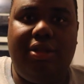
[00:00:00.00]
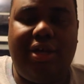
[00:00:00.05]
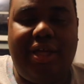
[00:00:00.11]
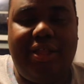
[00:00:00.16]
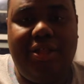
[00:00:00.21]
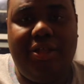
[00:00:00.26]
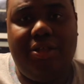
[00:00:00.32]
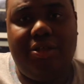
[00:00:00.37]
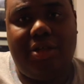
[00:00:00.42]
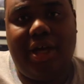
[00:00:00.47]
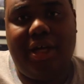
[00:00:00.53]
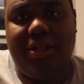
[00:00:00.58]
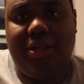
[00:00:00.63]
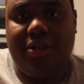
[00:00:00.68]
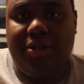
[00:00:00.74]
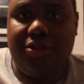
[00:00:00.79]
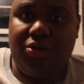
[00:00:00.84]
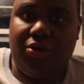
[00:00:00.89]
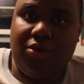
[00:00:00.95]
I
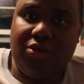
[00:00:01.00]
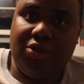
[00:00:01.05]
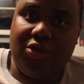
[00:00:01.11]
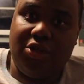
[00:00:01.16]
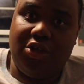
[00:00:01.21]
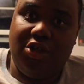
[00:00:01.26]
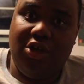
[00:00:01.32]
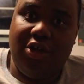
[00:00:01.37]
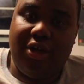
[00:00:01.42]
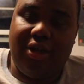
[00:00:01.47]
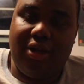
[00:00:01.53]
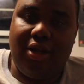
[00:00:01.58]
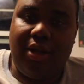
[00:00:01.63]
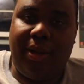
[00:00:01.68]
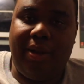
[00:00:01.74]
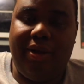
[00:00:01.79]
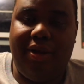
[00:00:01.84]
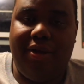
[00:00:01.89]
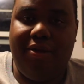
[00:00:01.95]
thought the Zords looked good.
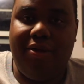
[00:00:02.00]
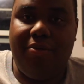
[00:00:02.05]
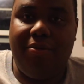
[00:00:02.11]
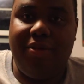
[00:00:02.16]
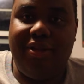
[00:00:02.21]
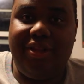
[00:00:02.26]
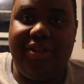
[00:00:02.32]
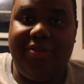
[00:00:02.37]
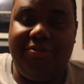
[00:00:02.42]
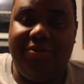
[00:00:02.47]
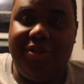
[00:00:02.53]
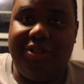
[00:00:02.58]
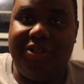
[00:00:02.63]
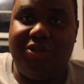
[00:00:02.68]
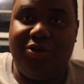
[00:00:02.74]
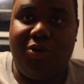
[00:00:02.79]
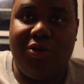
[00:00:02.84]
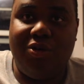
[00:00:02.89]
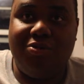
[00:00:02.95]
When the
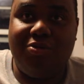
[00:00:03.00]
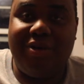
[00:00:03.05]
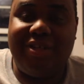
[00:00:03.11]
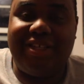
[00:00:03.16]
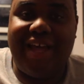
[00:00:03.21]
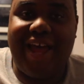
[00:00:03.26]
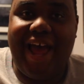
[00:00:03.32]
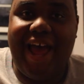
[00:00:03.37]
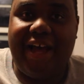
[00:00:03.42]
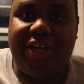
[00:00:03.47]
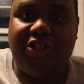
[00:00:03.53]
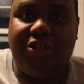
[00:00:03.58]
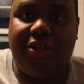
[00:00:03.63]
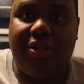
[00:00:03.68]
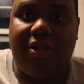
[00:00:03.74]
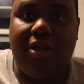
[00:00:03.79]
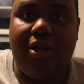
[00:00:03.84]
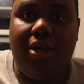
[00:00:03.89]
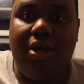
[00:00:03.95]
Zords went to
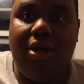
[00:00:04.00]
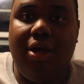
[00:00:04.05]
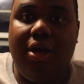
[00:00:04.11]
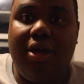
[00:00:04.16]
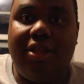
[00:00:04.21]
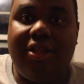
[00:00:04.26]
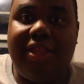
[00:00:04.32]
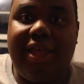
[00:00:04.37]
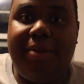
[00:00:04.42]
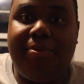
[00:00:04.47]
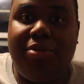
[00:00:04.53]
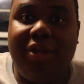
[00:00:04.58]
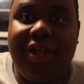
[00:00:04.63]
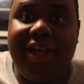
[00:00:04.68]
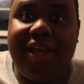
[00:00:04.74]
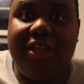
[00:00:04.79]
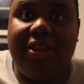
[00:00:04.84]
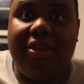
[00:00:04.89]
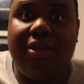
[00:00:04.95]
action, they
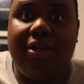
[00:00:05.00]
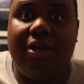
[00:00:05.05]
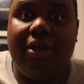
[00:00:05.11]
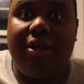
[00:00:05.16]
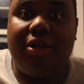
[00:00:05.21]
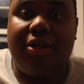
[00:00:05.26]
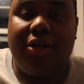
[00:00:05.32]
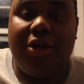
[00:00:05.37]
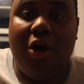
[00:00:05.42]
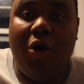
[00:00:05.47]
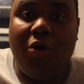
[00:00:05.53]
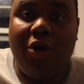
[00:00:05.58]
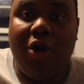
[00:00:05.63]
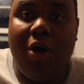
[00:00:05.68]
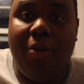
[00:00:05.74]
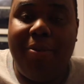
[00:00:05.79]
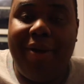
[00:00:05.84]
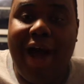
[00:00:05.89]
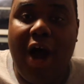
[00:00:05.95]
played the Go
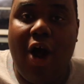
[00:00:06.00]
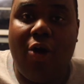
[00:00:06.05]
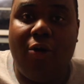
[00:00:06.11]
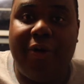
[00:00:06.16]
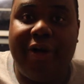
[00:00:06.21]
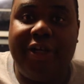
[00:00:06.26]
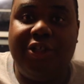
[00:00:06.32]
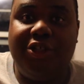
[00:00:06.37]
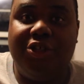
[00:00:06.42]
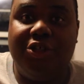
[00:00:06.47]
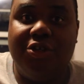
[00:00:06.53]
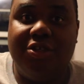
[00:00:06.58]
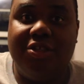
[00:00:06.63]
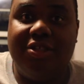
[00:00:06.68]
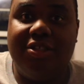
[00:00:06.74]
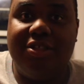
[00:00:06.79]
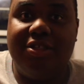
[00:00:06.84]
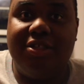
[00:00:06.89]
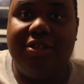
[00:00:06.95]
Go Power
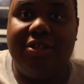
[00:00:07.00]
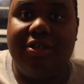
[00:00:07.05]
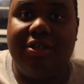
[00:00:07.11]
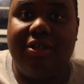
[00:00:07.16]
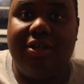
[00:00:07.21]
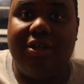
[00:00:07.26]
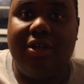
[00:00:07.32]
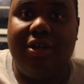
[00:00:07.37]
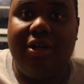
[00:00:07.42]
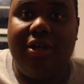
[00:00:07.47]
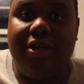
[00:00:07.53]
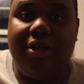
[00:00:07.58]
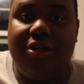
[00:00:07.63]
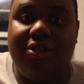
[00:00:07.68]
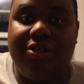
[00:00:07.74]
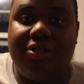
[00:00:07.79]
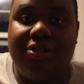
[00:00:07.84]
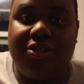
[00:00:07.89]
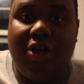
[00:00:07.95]
Rangers
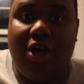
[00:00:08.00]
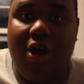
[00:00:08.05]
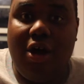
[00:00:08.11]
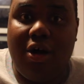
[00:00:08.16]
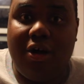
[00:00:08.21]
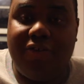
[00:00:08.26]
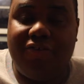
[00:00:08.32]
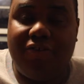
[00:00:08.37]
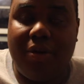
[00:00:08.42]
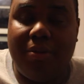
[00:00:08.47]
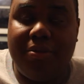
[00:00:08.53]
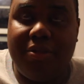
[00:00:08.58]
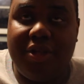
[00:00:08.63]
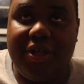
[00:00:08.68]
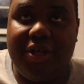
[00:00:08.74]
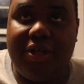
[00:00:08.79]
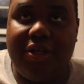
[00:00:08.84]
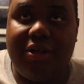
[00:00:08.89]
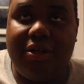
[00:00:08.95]
song from
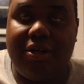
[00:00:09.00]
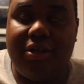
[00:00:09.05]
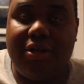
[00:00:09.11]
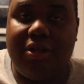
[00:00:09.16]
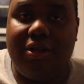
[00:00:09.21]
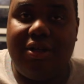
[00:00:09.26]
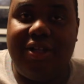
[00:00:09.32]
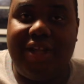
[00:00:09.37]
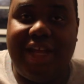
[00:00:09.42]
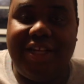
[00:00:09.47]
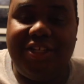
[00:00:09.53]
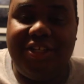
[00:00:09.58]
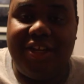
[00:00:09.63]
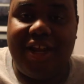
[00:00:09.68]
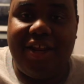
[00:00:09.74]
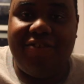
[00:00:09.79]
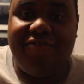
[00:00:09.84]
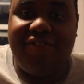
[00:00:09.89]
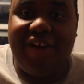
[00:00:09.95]
the
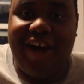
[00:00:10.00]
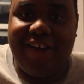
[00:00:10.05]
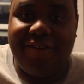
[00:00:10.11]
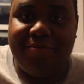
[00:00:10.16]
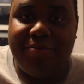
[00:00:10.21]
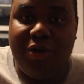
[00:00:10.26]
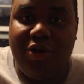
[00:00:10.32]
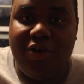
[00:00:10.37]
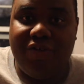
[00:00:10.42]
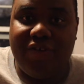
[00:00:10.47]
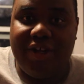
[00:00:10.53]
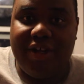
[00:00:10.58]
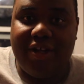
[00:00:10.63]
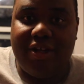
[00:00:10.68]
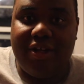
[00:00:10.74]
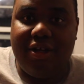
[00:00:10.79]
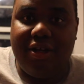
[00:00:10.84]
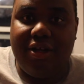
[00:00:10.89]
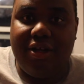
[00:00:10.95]
1995 movie.